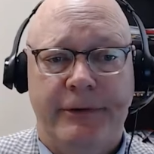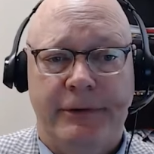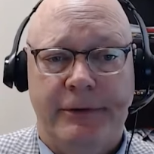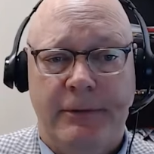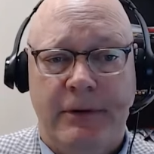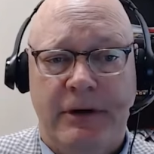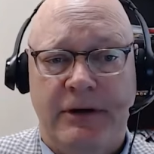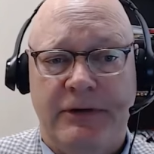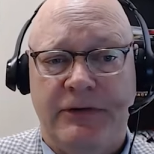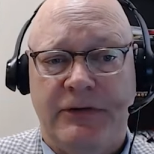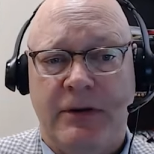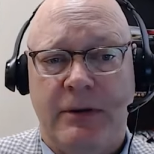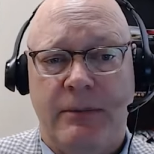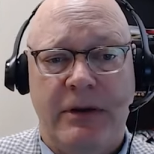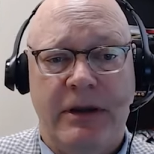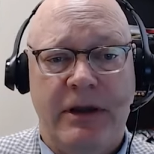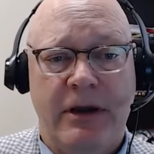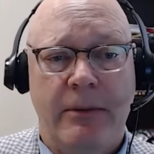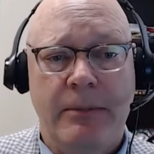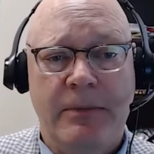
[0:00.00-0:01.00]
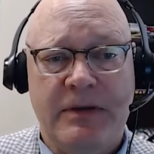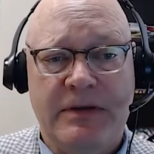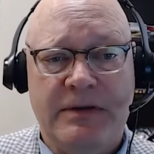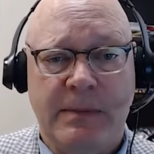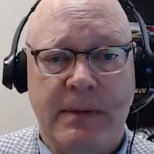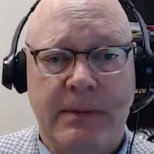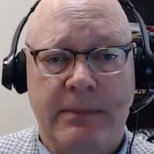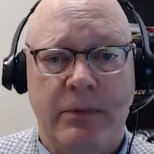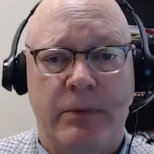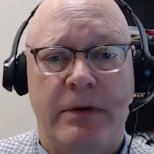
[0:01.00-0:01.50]
What else can we help these
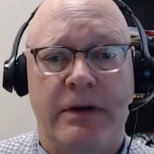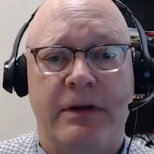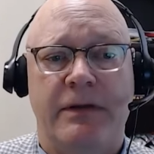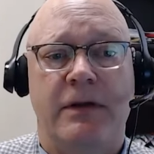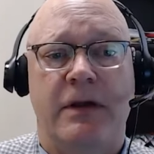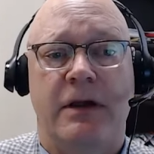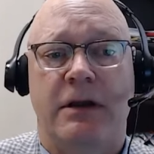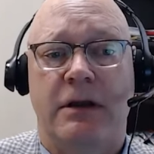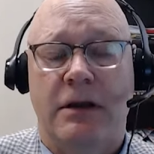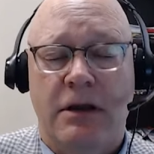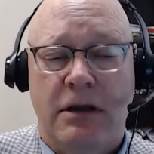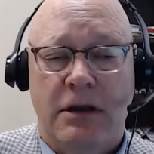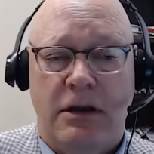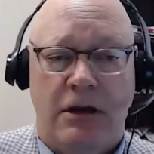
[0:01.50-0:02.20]
people with? And